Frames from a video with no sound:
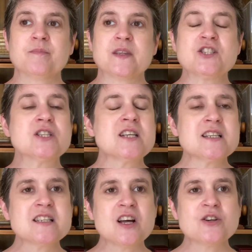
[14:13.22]
she
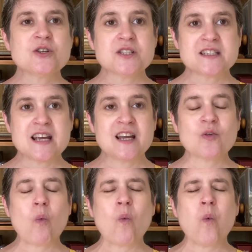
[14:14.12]
doesn't
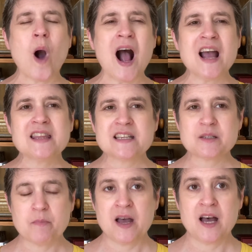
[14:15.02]
understand why
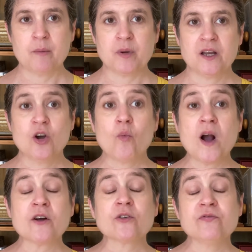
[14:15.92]
this map, why
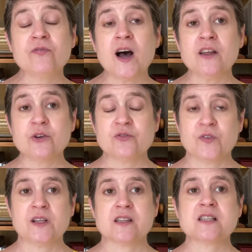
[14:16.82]
her father
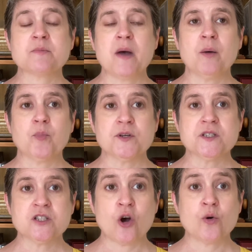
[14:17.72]
felt this map was
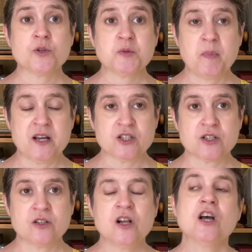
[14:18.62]
so
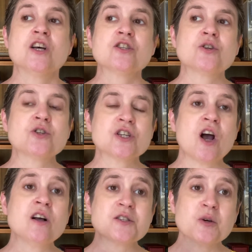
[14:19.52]
special. So she
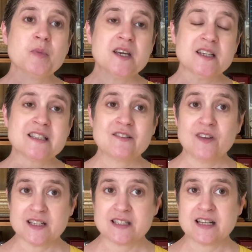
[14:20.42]
also begins
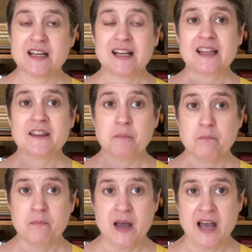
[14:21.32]
investigating the
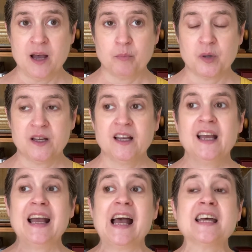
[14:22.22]
map,
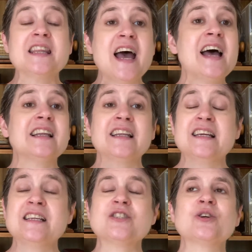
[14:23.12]
and that
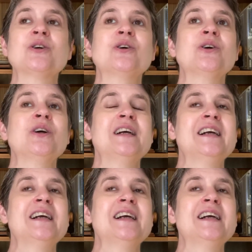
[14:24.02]
leads her